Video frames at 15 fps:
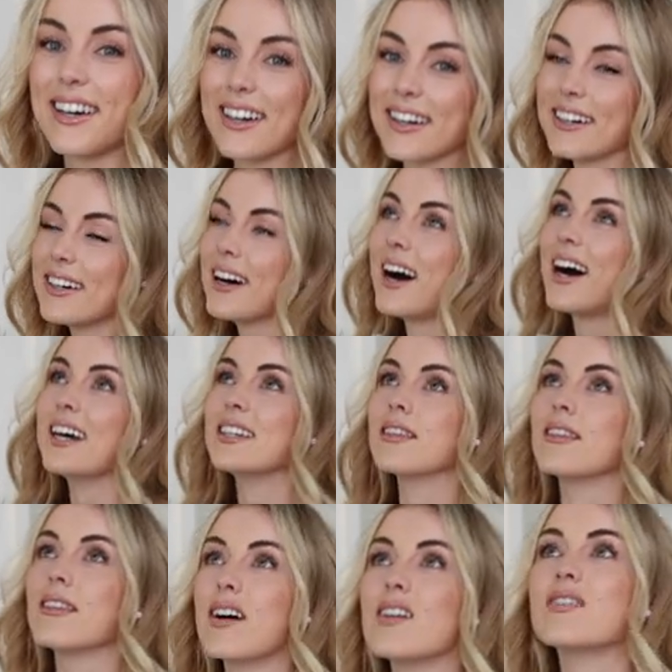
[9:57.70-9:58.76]
Oh, I
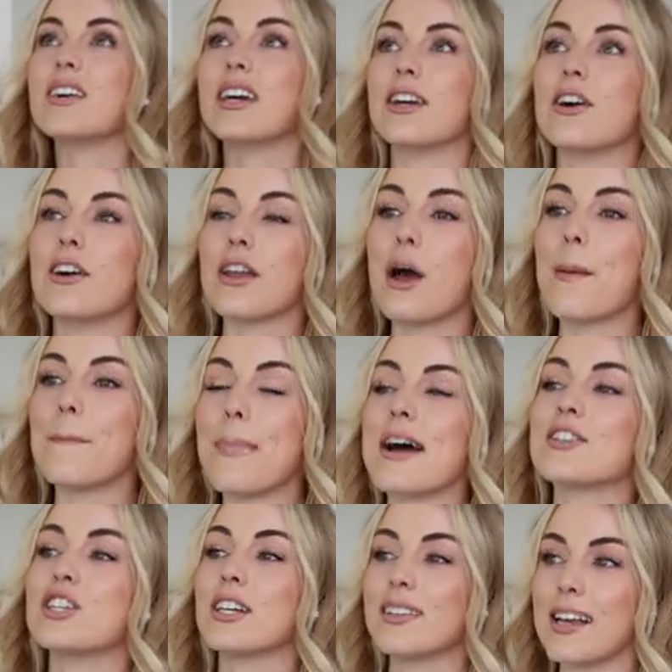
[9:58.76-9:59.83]
love a good
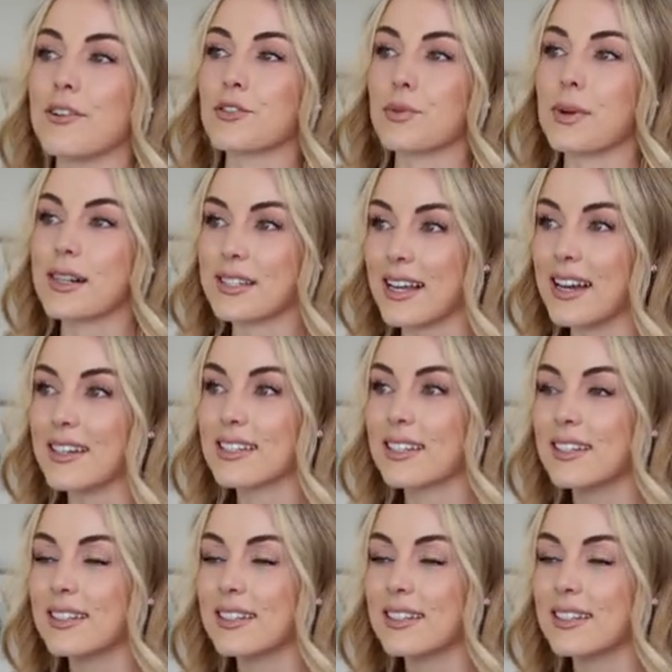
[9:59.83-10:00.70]
matching loungewear set.